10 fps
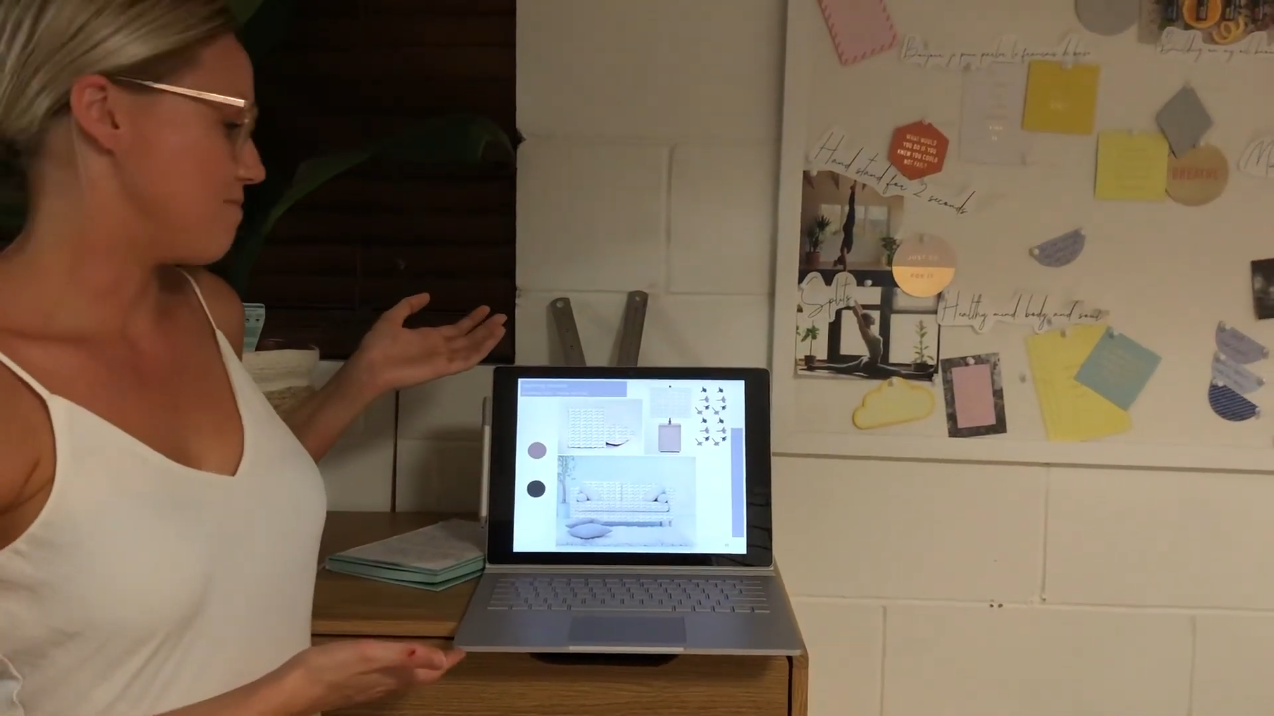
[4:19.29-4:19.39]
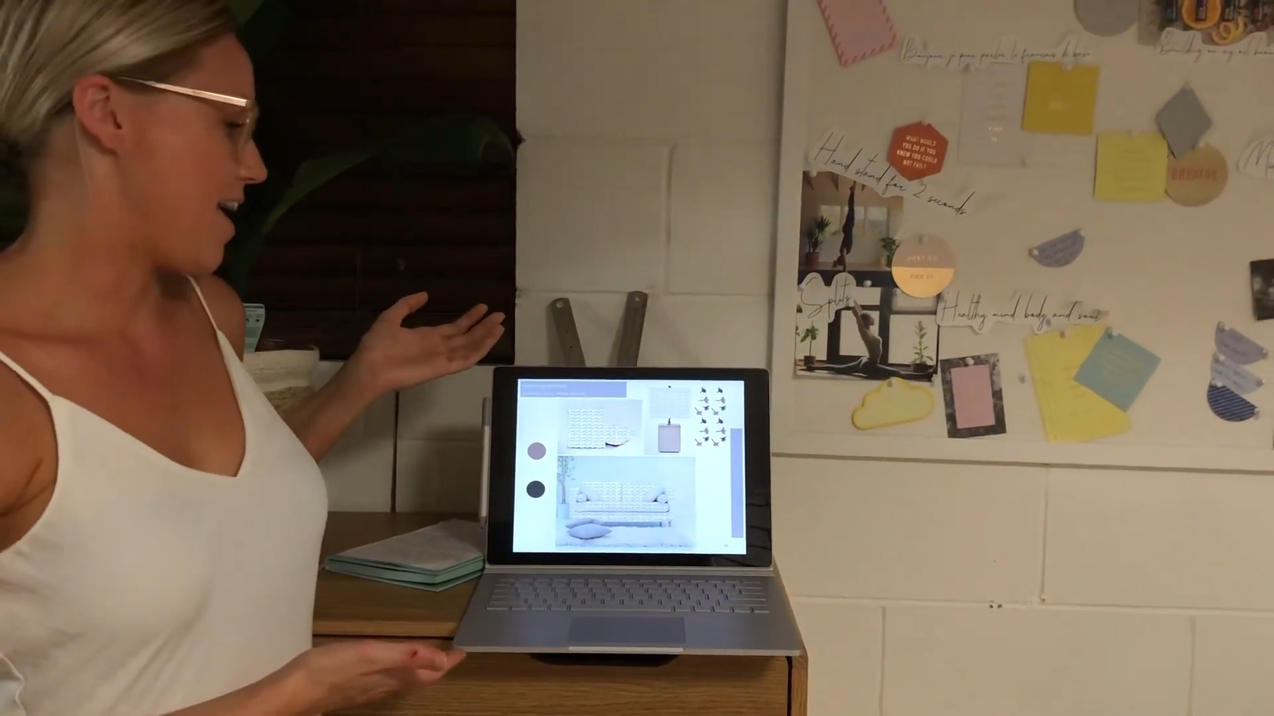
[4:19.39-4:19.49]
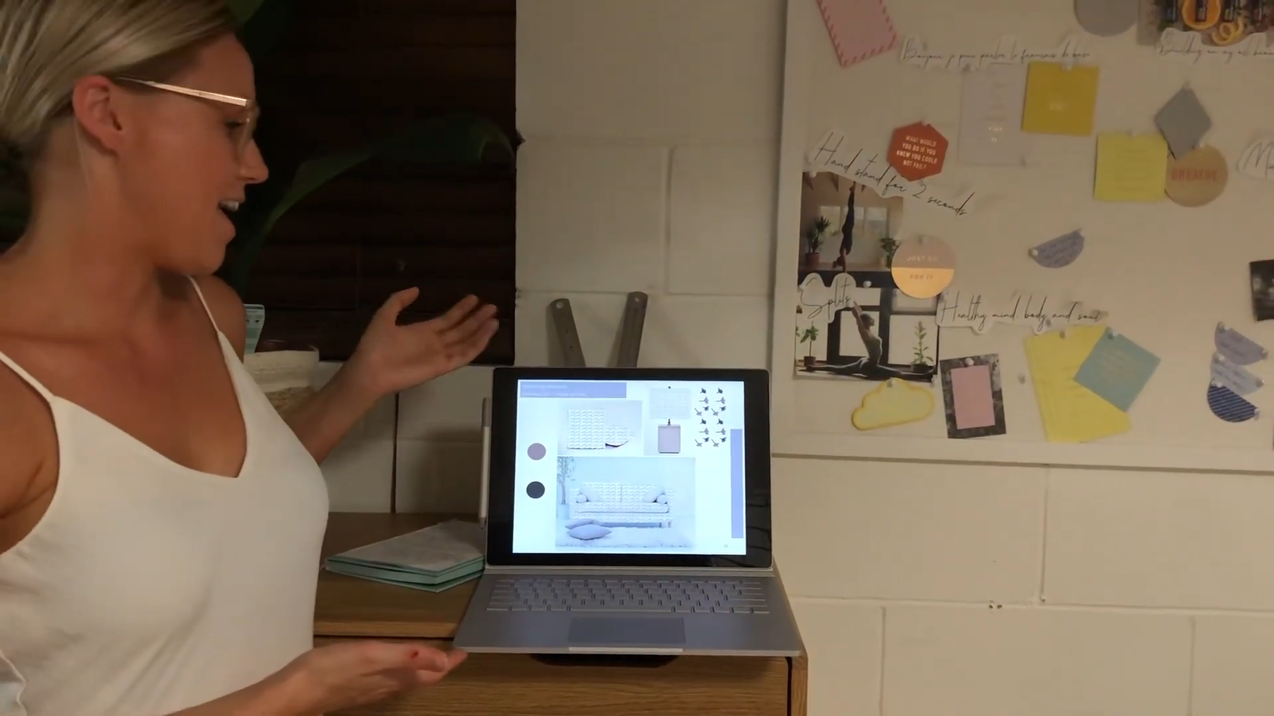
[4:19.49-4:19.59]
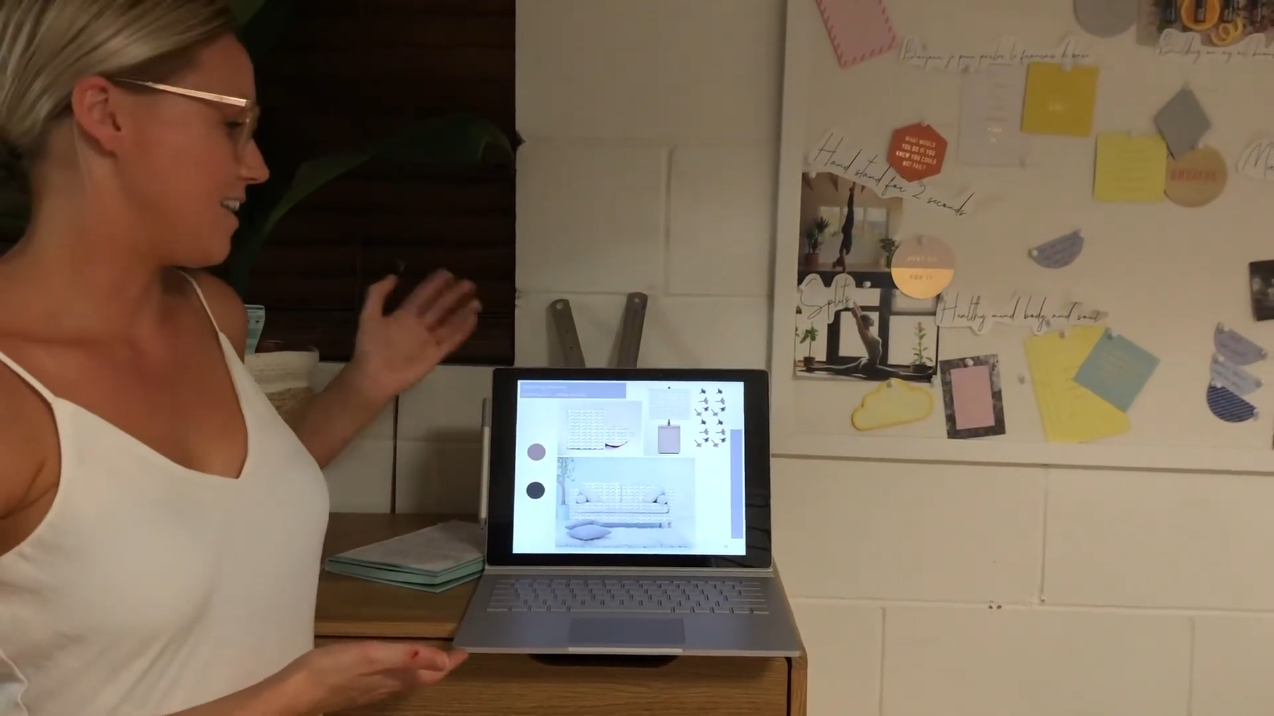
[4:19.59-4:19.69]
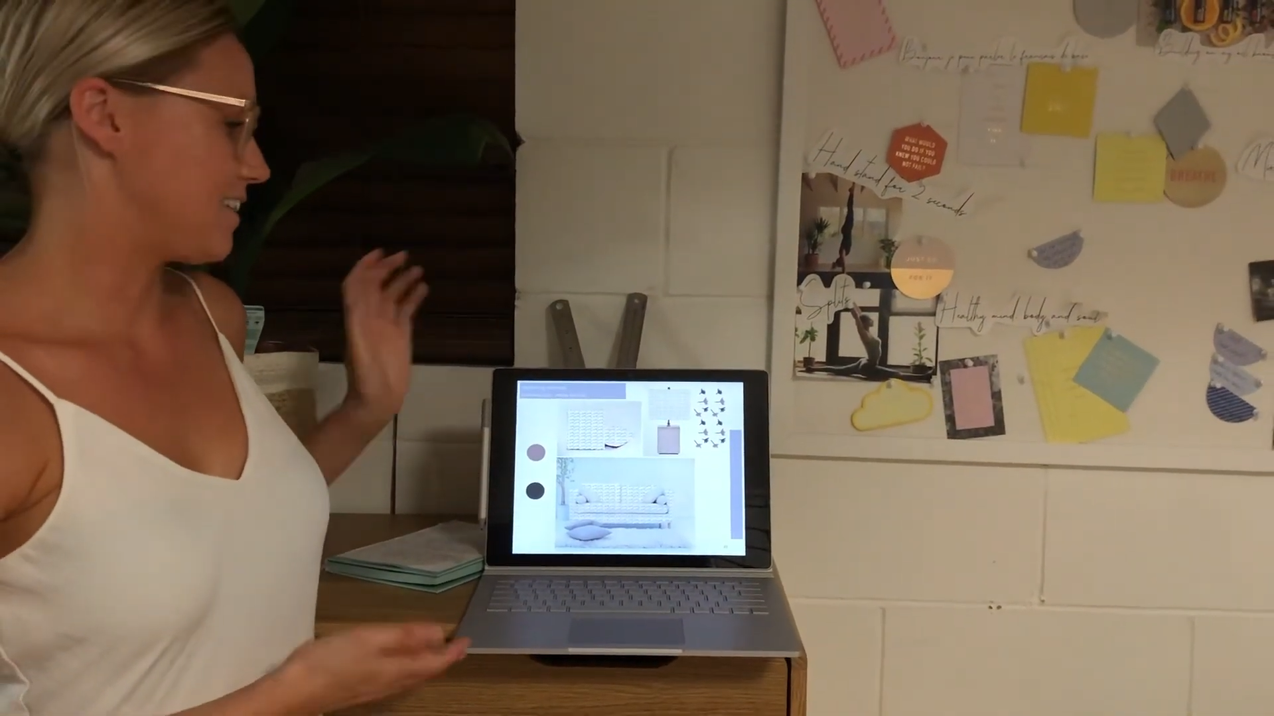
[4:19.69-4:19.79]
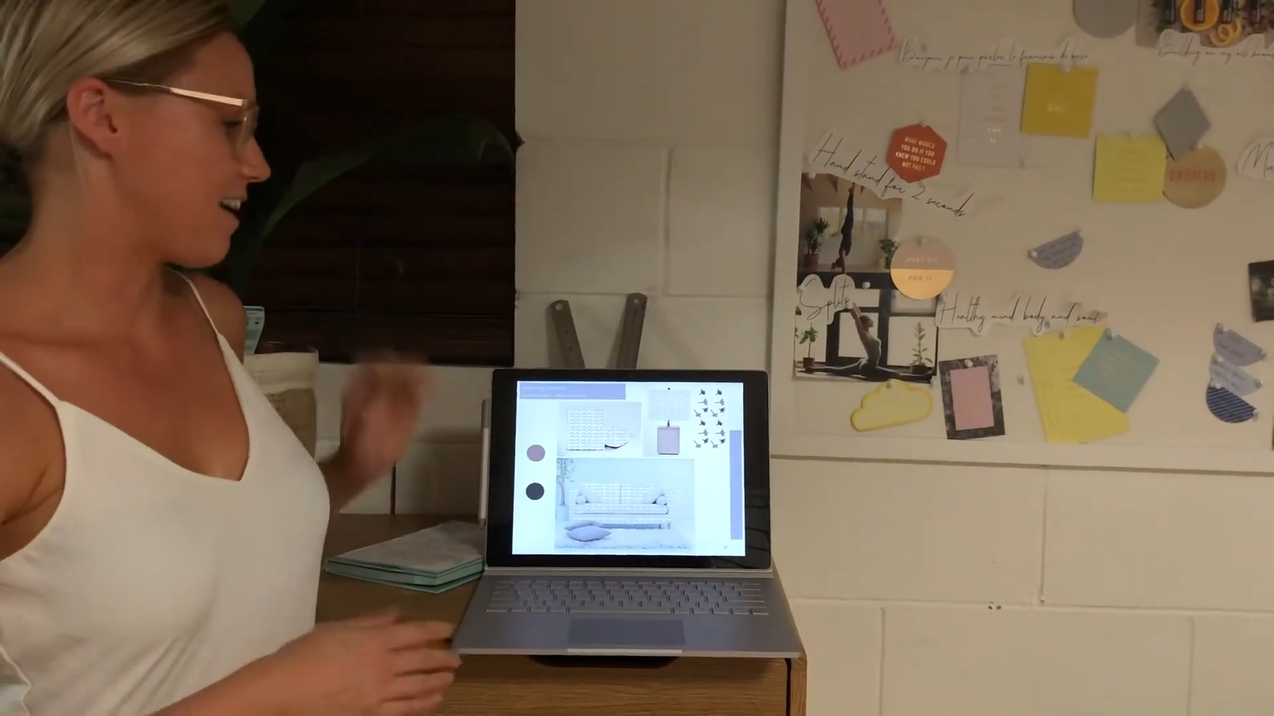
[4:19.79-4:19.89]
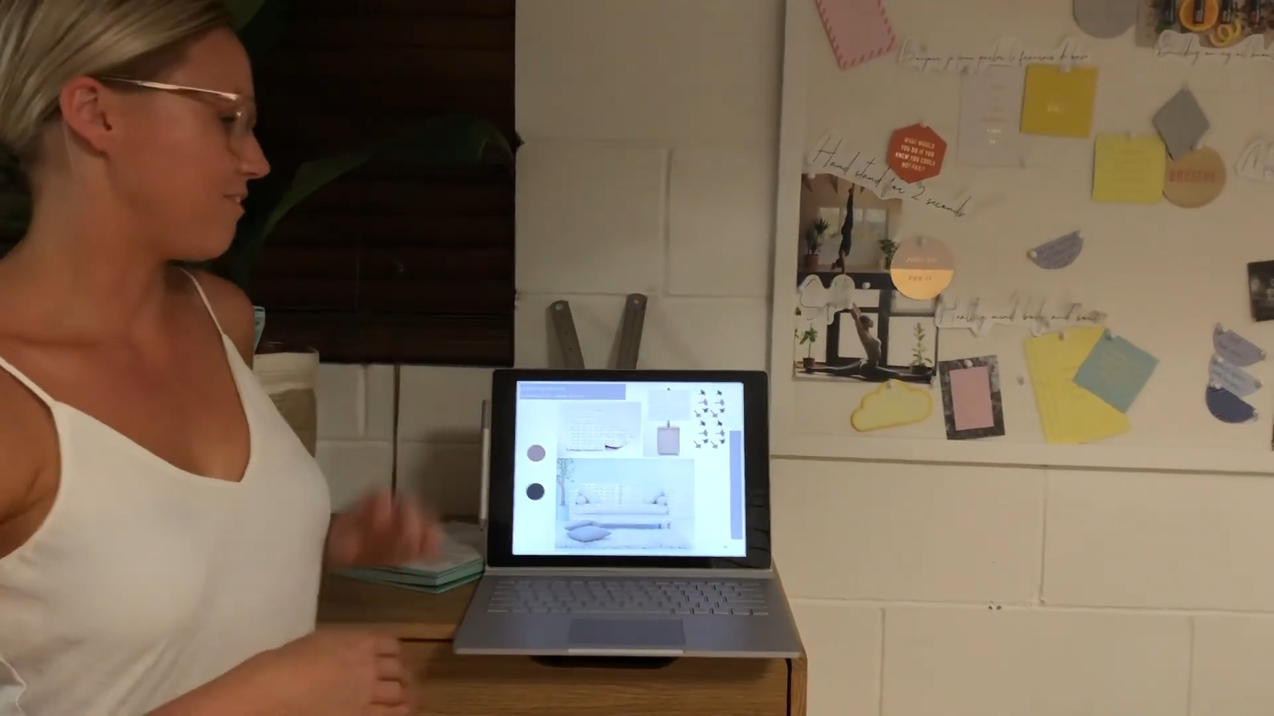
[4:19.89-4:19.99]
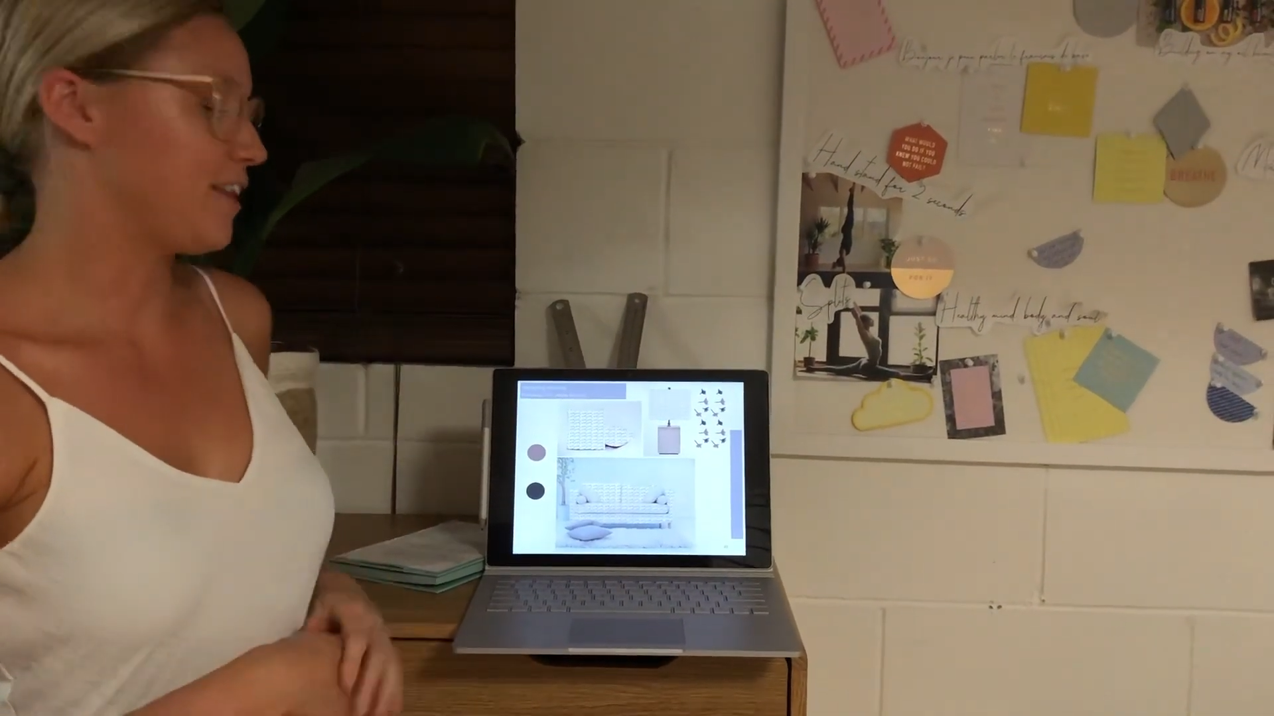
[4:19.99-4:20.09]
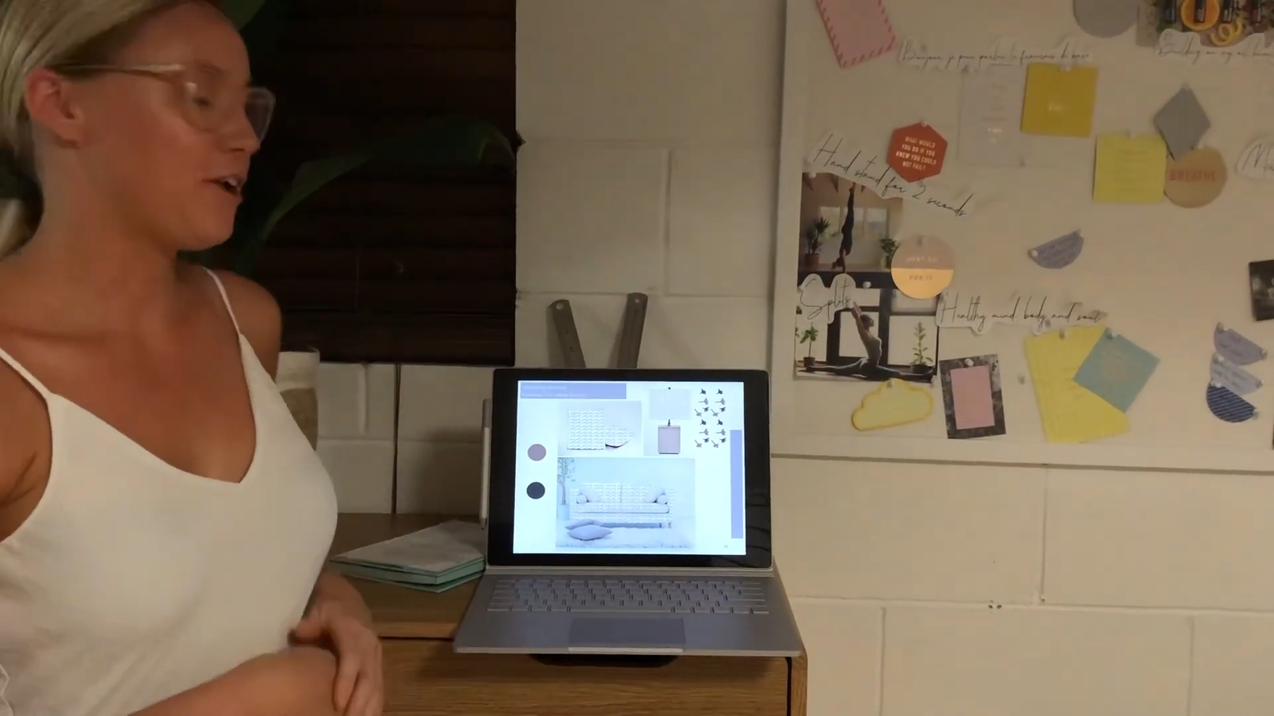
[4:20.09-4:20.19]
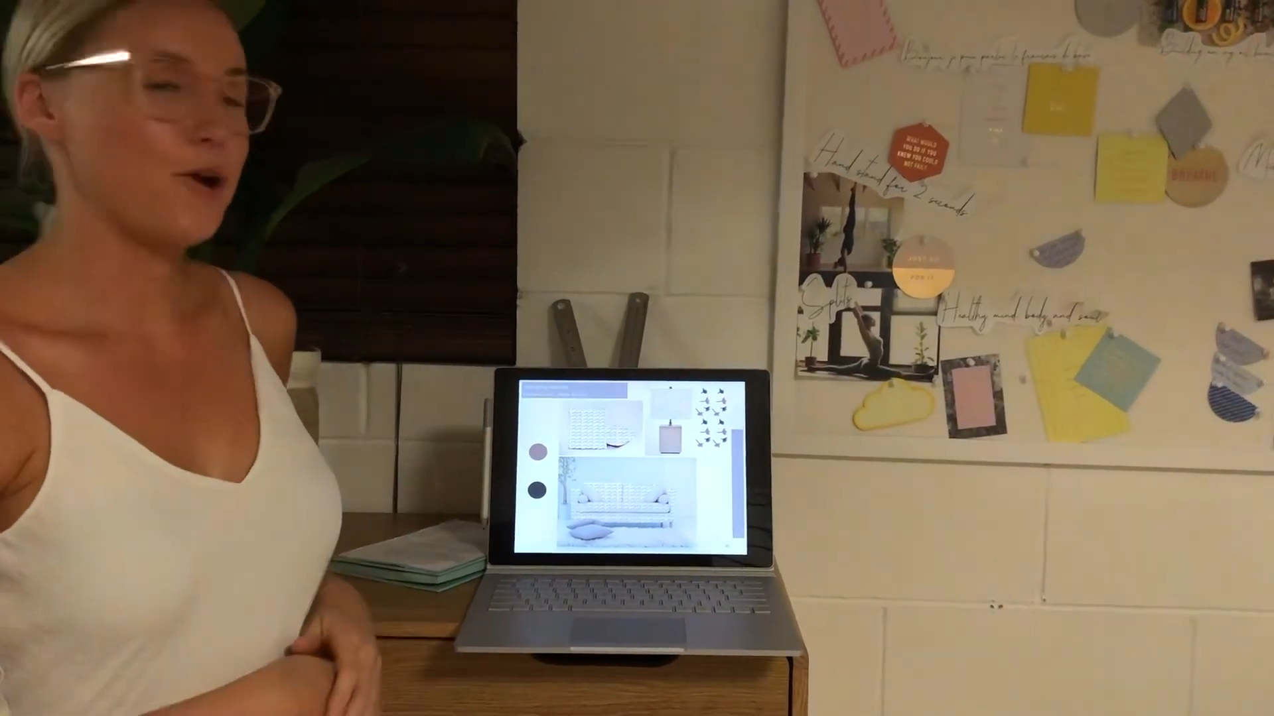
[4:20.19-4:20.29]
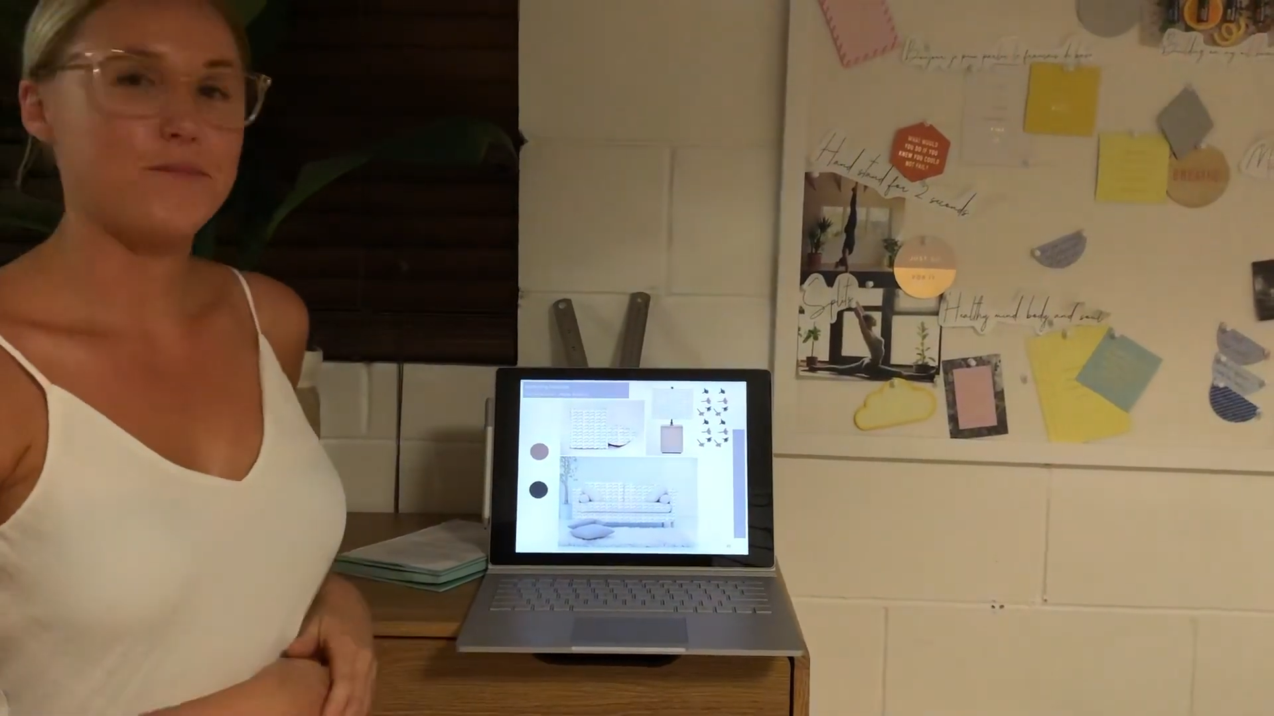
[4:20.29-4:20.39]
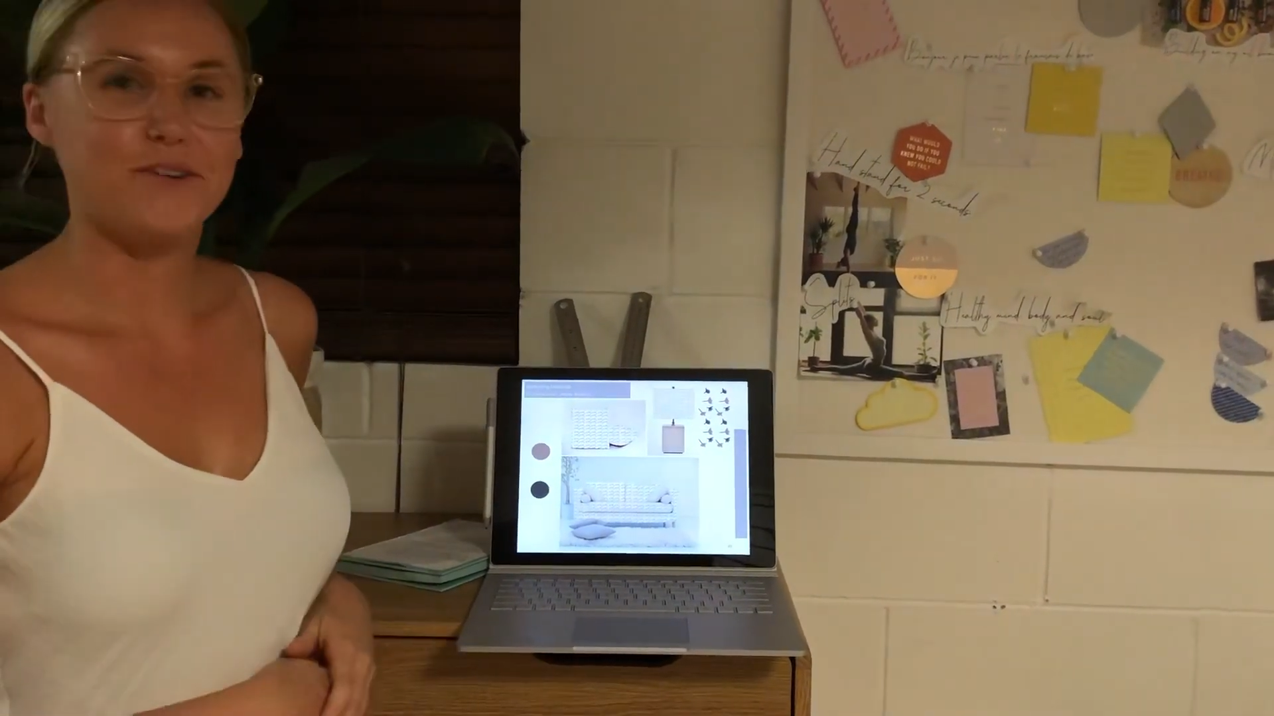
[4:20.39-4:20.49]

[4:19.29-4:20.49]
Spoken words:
and I really hope